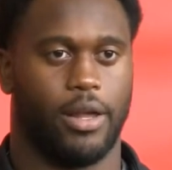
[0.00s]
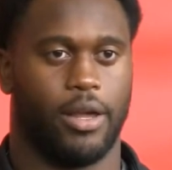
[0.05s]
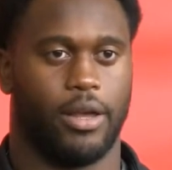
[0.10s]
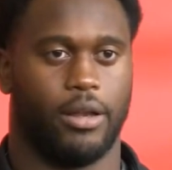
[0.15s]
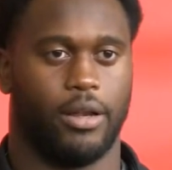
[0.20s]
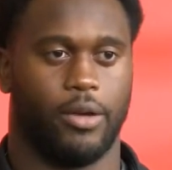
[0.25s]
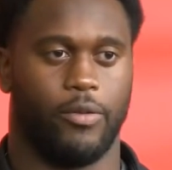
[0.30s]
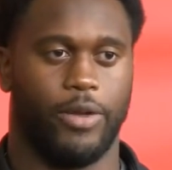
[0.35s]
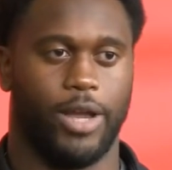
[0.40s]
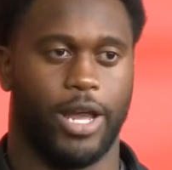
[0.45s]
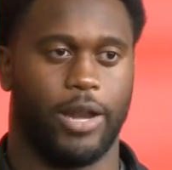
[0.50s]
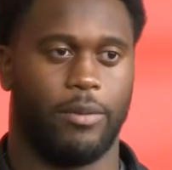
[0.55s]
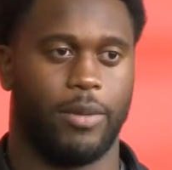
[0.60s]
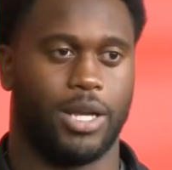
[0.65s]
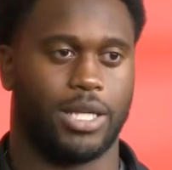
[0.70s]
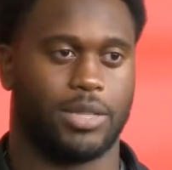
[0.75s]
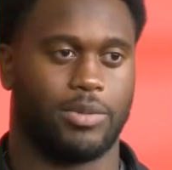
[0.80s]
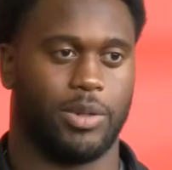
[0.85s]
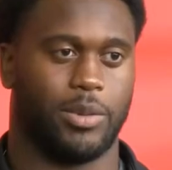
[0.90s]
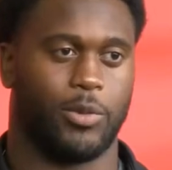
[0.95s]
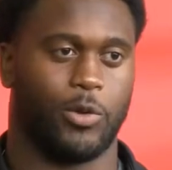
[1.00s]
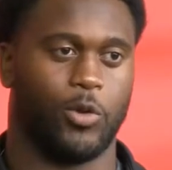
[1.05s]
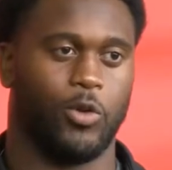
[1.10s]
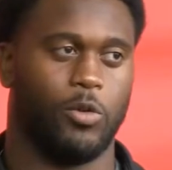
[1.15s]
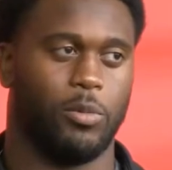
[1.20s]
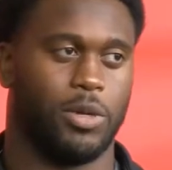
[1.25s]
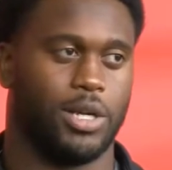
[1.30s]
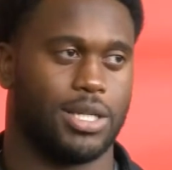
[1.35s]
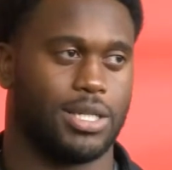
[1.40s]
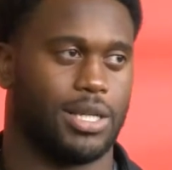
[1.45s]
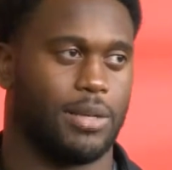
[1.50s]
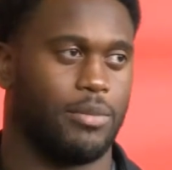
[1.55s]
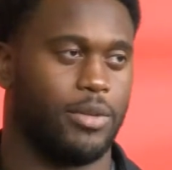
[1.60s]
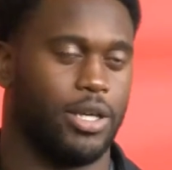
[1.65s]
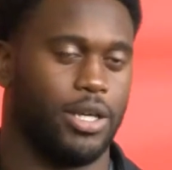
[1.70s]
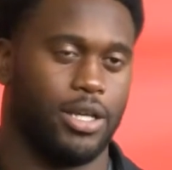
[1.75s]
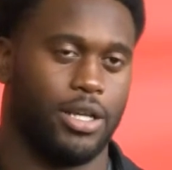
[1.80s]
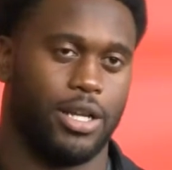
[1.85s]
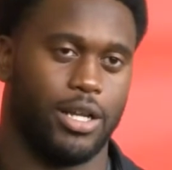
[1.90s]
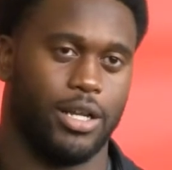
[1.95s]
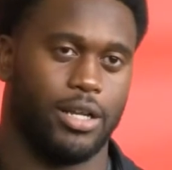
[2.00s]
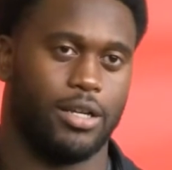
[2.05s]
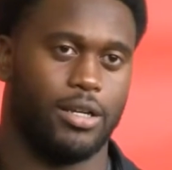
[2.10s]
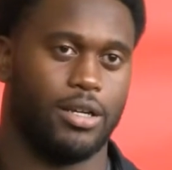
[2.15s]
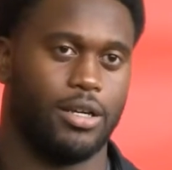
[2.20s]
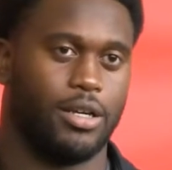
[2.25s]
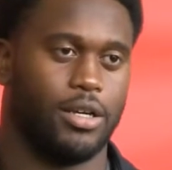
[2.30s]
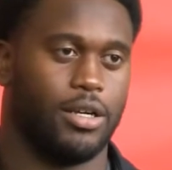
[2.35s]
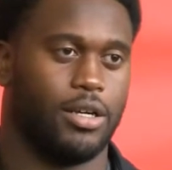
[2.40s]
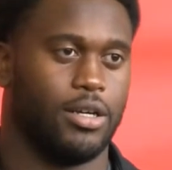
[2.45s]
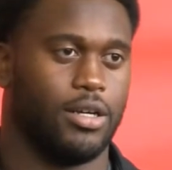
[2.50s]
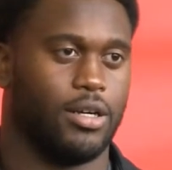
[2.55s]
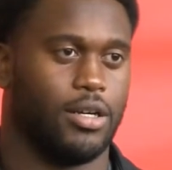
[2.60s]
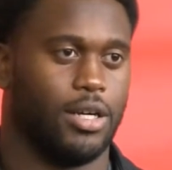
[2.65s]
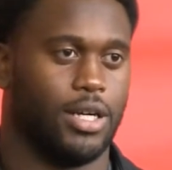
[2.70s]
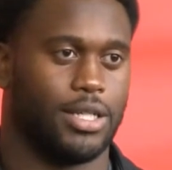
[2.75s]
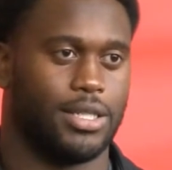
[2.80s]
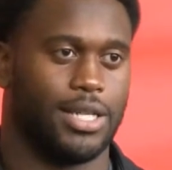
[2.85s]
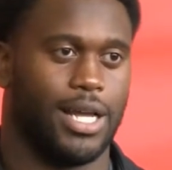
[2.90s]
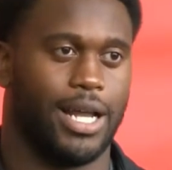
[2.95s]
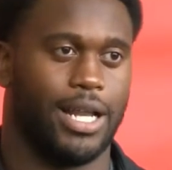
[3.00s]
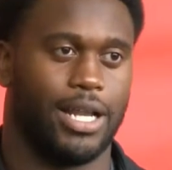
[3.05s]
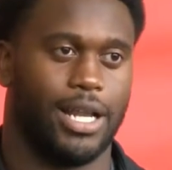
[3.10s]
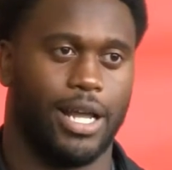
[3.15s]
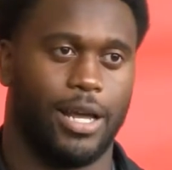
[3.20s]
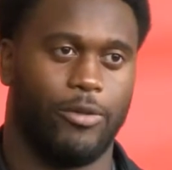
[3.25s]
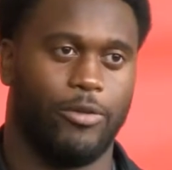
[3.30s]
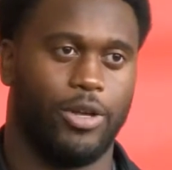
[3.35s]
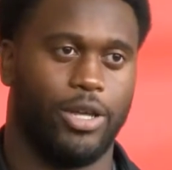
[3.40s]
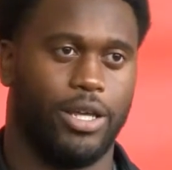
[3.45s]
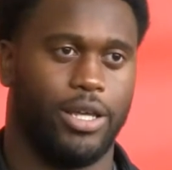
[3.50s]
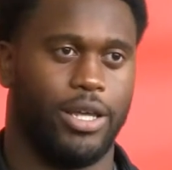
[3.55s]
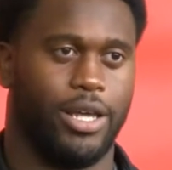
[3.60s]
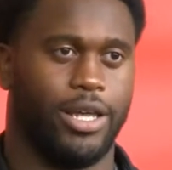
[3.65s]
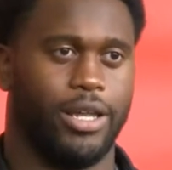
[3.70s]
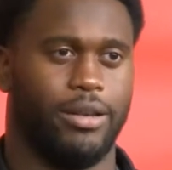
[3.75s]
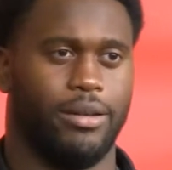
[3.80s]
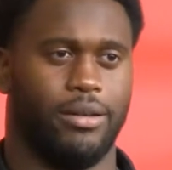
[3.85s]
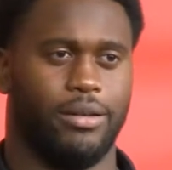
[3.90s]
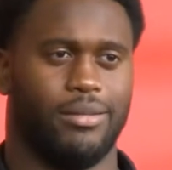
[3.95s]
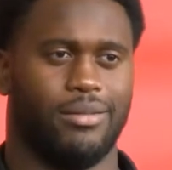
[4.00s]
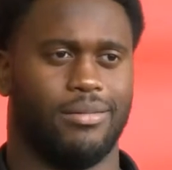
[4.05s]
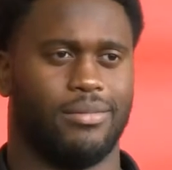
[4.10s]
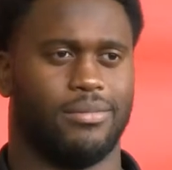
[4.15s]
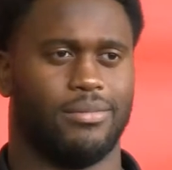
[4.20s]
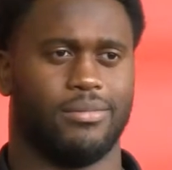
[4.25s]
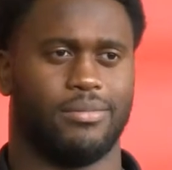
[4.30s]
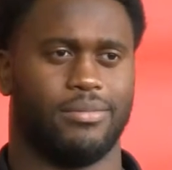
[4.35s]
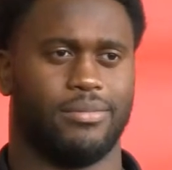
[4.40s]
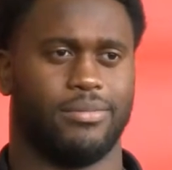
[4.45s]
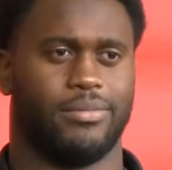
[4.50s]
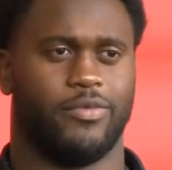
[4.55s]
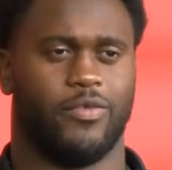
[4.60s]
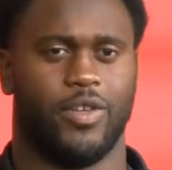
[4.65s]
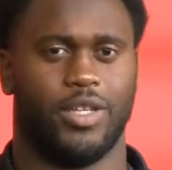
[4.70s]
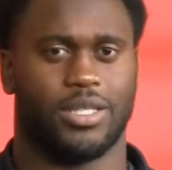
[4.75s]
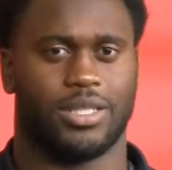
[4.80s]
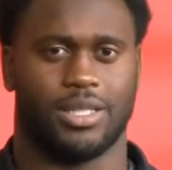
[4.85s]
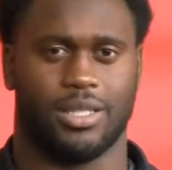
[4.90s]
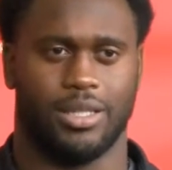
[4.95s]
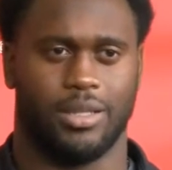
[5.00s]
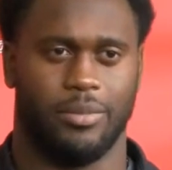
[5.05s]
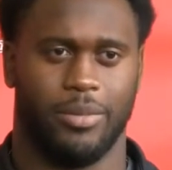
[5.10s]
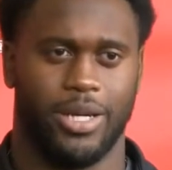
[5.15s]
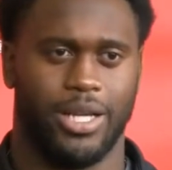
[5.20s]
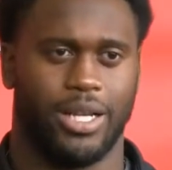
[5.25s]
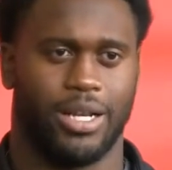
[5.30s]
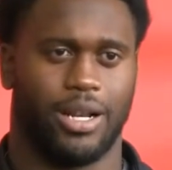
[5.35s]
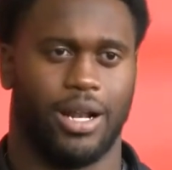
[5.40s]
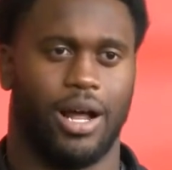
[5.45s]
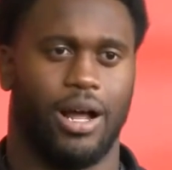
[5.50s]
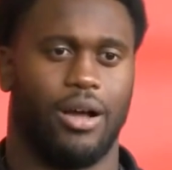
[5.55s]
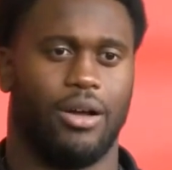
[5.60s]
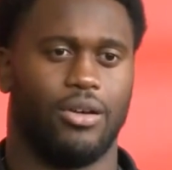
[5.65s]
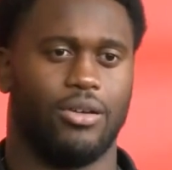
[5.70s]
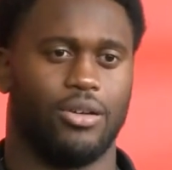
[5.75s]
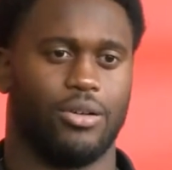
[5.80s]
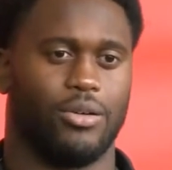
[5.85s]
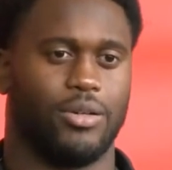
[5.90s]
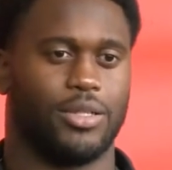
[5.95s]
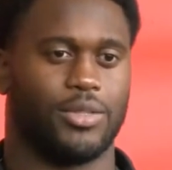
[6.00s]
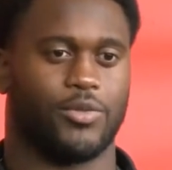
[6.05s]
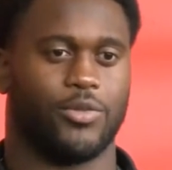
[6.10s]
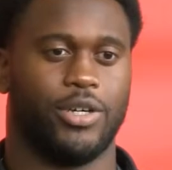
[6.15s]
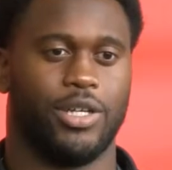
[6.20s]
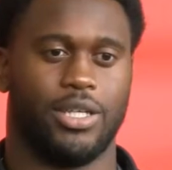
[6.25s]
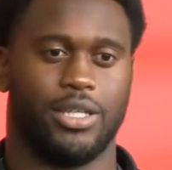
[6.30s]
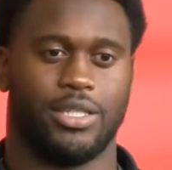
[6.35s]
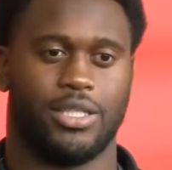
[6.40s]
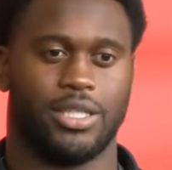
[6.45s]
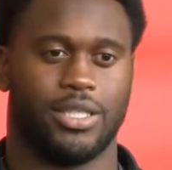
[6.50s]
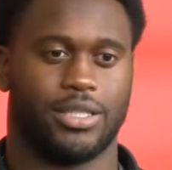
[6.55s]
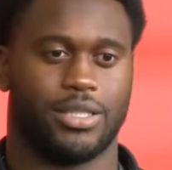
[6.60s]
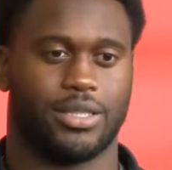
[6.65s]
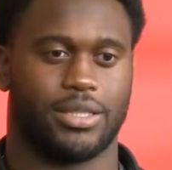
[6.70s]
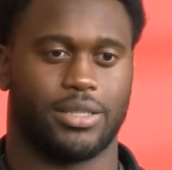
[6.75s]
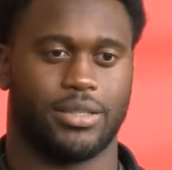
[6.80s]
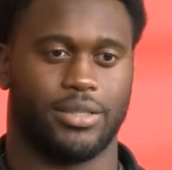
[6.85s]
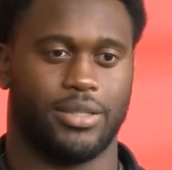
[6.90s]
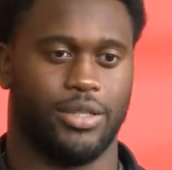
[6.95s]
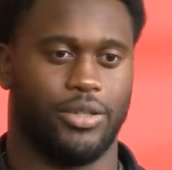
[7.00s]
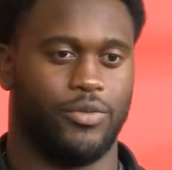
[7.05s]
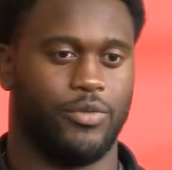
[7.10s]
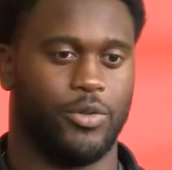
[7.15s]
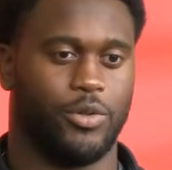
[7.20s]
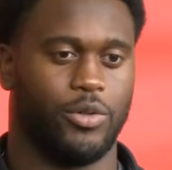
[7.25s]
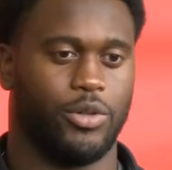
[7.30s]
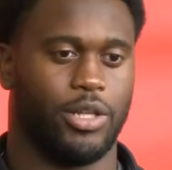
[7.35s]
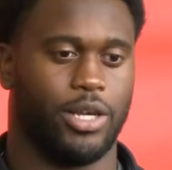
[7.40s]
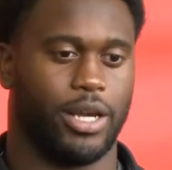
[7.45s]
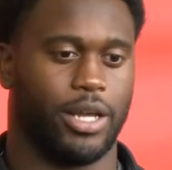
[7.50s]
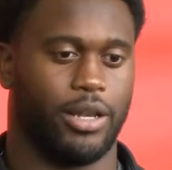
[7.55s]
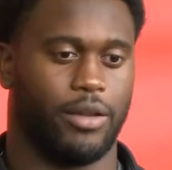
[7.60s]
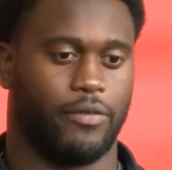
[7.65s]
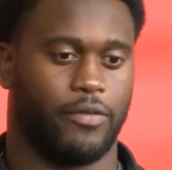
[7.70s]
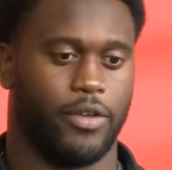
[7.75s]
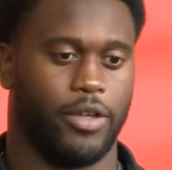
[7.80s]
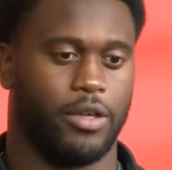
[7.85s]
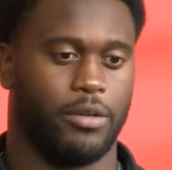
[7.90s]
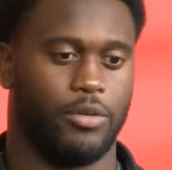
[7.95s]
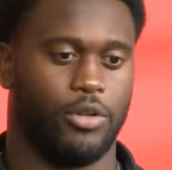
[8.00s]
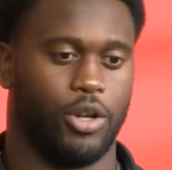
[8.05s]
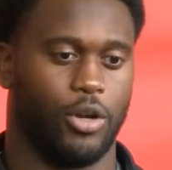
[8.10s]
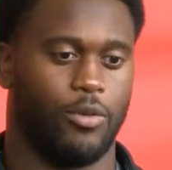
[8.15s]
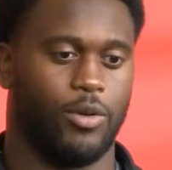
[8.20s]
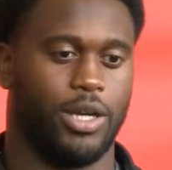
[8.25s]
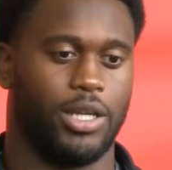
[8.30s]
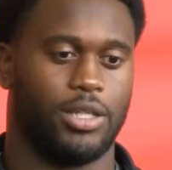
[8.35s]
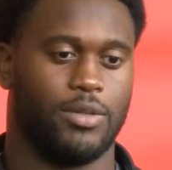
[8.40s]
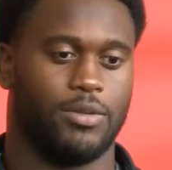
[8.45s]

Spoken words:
And we got to make some improvements. I mean, and it's not that we getting physically beat at all. You know, it's really just, if you look at the film, you know,